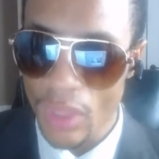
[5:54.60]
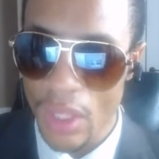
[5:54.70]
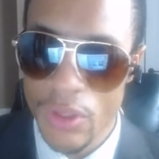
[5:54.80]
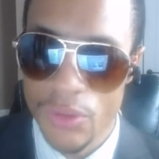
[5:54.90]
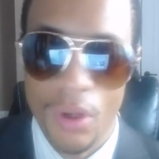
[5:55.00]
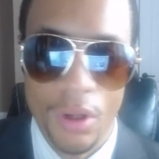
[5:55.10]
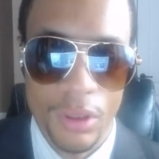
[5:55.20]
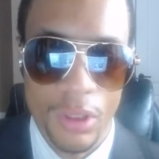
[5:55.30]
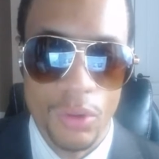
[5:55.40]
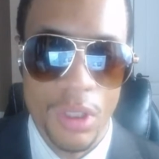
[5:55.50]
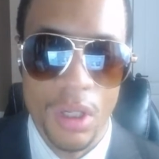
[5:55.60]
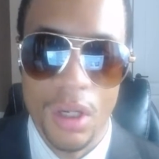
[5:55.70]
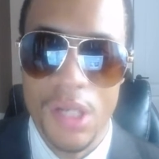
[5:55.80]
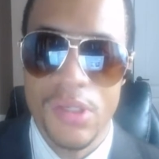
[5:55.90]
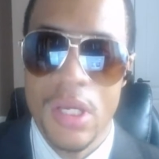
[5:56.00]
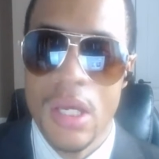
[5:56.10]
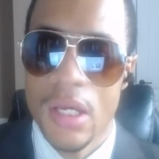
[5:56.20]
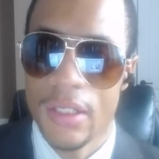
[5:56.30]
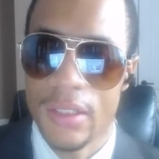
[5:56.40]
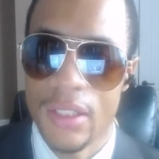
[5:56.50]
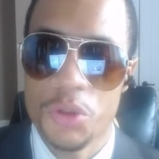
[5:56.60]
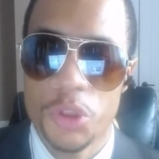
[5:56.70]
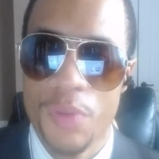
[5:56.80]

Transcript: These are all low cost, low